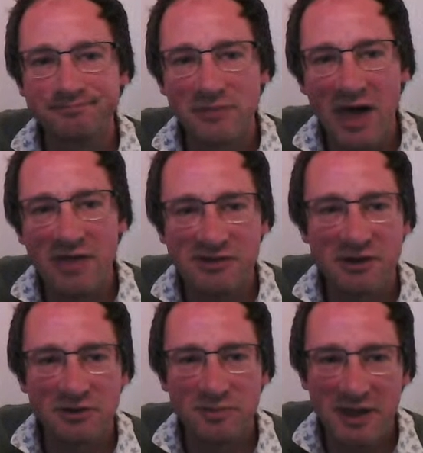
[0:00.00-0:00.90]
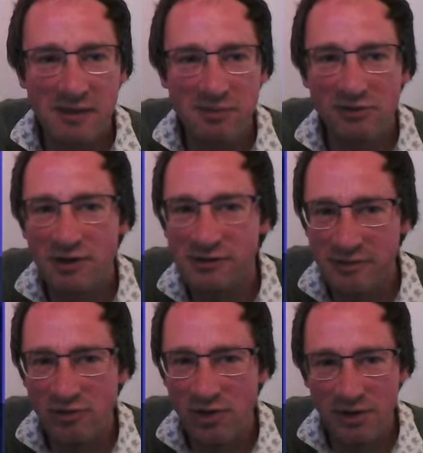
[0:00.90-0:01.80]
Kathy's kind of been keeping some
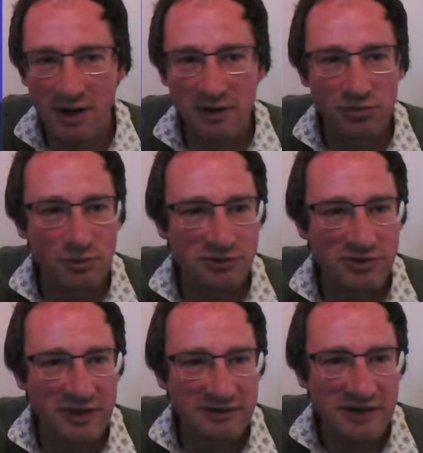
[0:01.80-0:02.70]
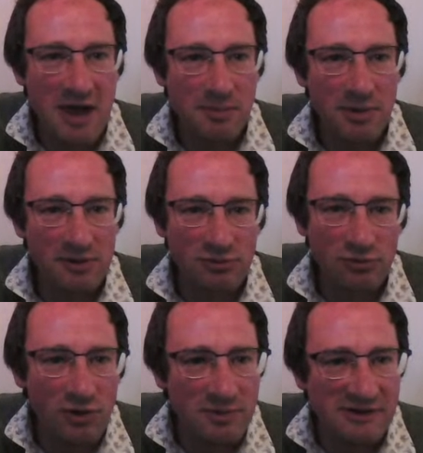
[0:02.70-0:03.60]
of her own kind of thoughts and things, but the
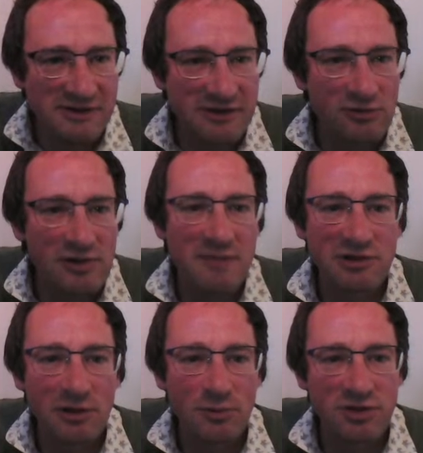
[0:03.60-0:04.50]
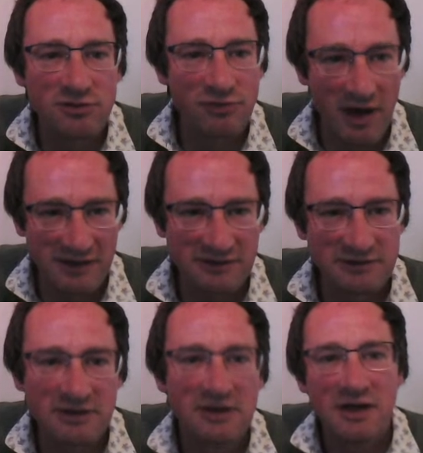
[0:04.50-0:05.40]
vulnerabilities overlaps a lot with
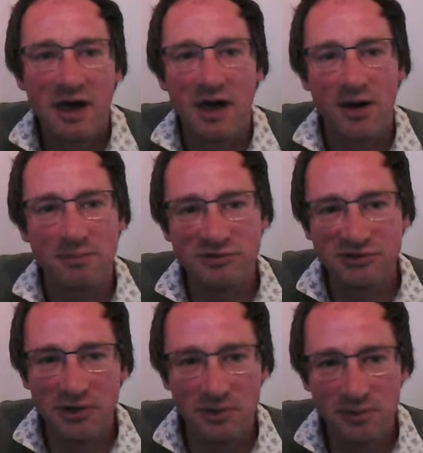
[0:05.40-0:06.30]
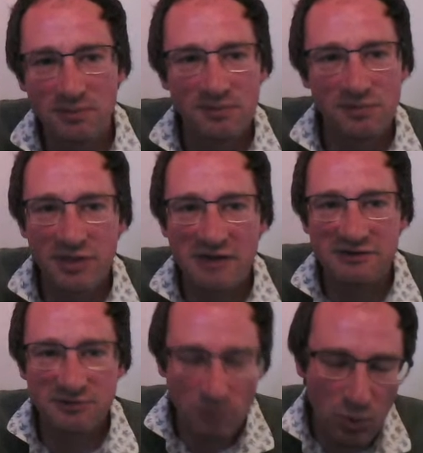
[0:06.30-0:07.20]
advice. So
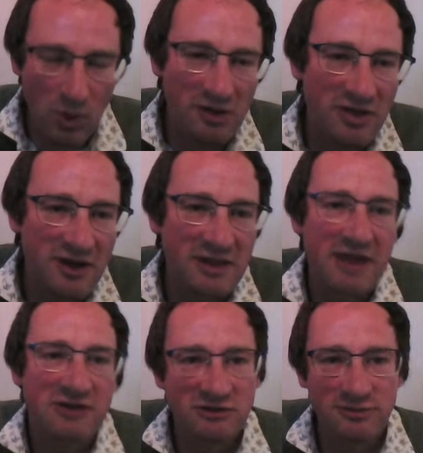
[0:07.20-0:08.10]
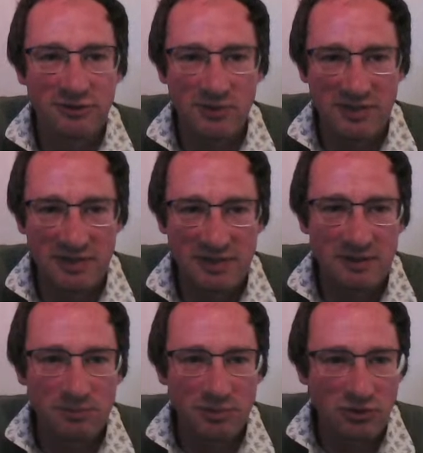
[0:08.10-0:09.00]
that's one of the connections between
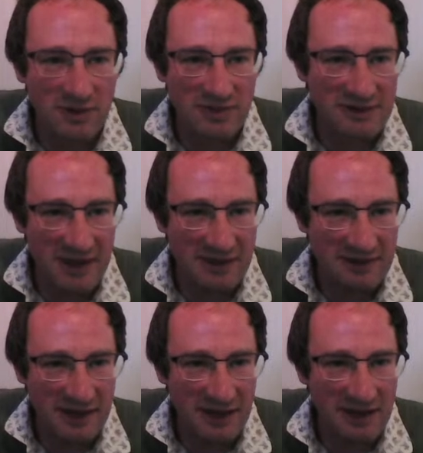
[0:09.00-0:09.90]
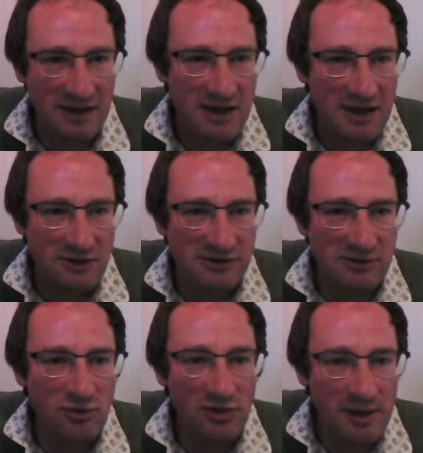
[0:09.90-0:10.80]
the data here. You can see
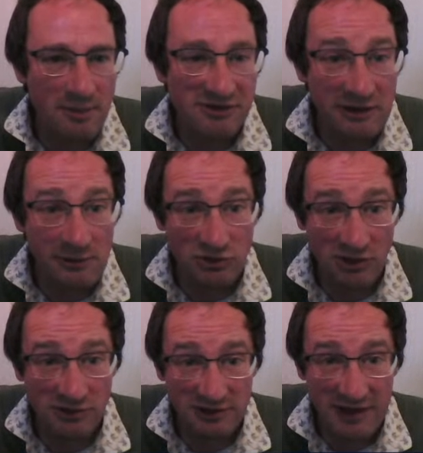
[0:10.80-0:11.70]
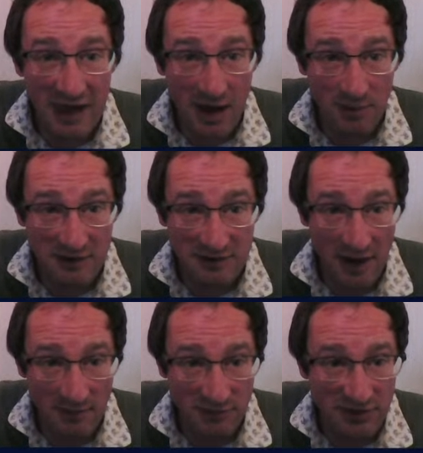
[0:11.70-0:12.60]
we've got numbers here which shows us how many
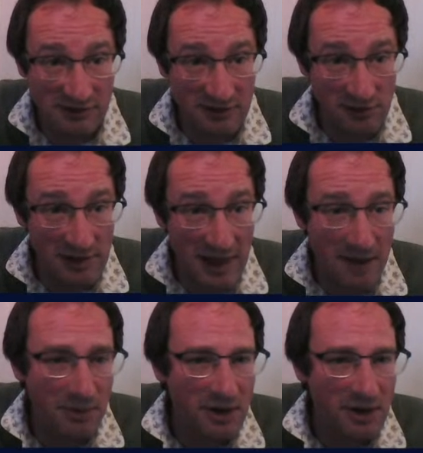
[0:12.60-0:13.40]
times these overlap.